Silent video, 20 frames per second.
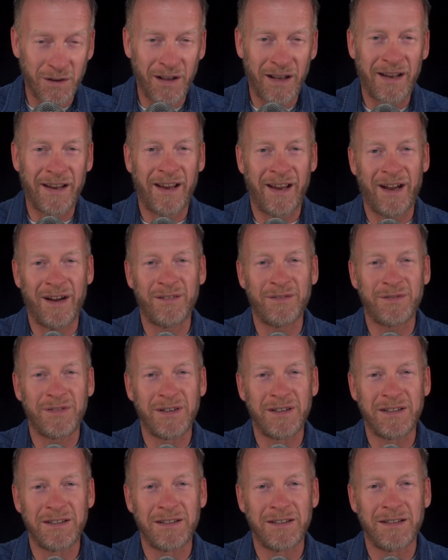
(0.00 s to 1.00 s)
all I have.
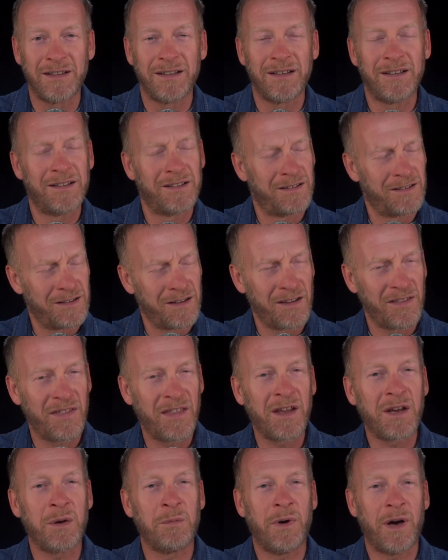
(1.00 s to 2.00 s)

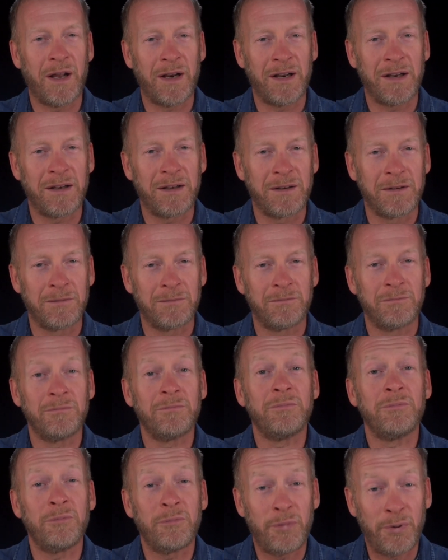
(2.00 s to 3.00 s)
Think about it.
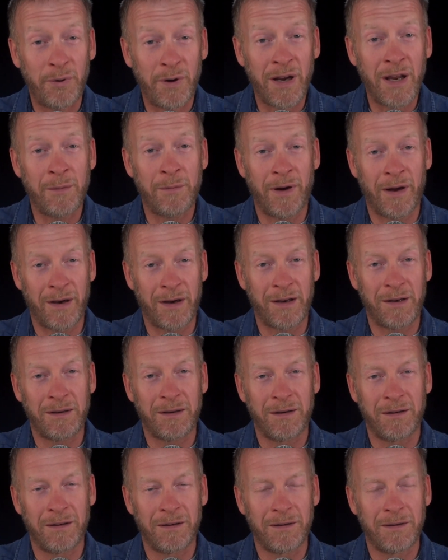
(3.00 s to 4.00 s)
Pray about it.
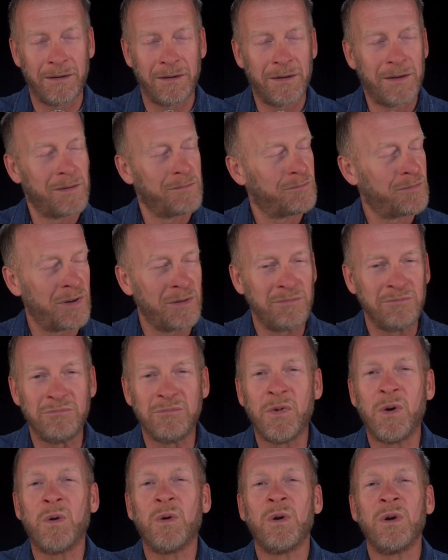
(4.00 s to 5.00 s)
But
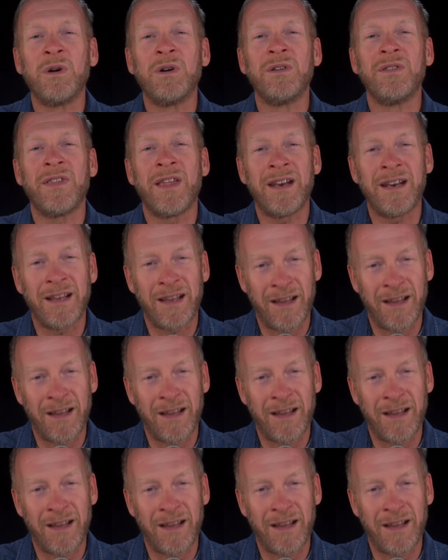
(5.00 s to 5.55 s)
more than